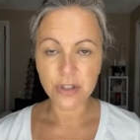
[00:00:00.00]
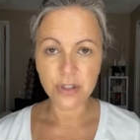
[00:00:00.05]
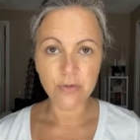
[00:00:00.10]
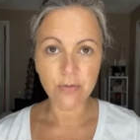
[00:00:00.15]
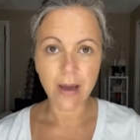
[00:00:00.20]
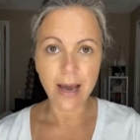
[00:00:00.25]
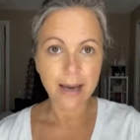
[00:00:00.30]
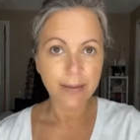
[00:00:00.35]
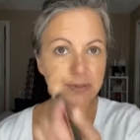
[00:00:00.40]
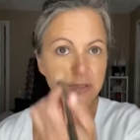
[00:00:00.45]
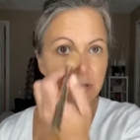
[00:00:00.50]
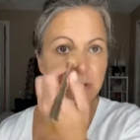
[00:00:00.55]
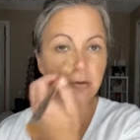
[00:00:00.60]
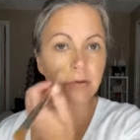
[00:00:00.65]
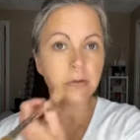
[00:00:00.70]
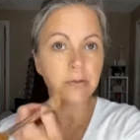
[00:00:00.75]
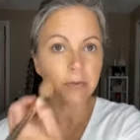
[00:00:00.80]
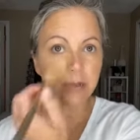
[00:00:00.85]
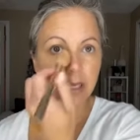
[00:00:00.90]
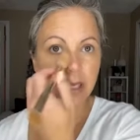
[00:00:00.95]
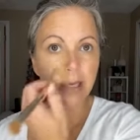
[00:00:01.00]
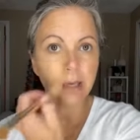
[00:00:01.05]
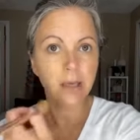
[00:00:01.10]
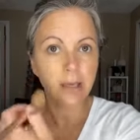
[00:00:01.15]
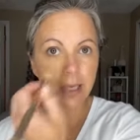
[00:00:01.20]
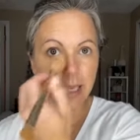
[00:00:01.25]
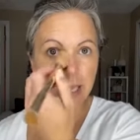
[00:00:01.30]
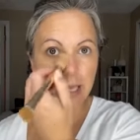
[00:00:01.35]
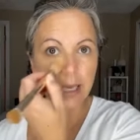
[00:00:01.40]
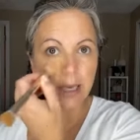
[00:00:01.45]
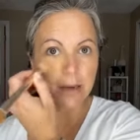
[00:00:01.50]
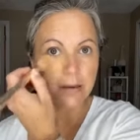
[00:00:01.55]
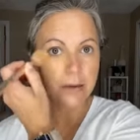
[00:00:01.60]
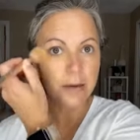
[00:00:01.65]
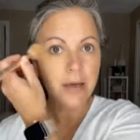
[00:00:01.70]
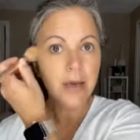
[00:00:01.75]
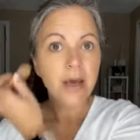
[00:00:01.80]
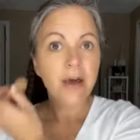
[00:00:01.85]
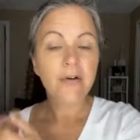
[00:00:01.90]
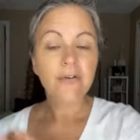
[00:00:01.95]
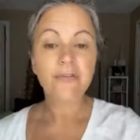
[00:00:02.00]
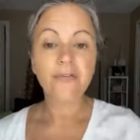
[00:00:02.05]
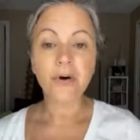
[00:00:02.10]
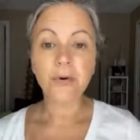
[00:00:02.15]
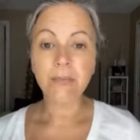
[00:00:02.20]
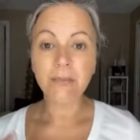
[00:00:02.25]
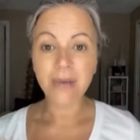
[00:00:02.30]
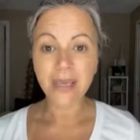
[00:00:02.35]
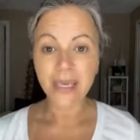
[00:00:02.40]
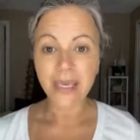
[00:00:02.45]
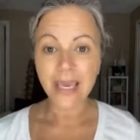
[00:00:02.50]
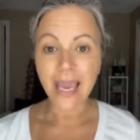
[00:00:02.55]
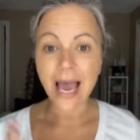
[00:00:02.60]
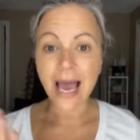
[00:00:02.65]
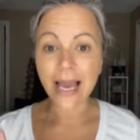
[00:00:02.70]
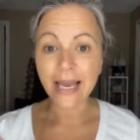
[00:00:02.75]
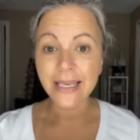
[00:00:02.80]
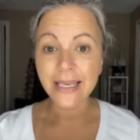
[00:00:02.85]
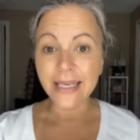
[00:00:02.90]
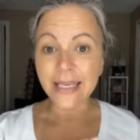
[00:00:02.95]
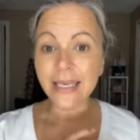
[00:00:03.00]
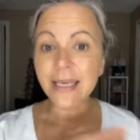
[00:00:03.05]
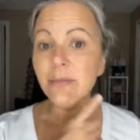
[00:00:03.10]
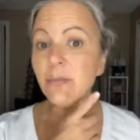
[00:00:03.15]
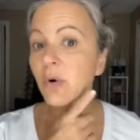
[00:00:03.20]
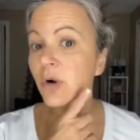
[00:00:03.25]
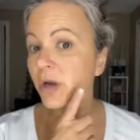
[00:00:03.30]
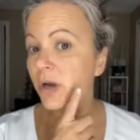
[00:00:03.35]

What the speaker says: You absolutely can. For me, I need more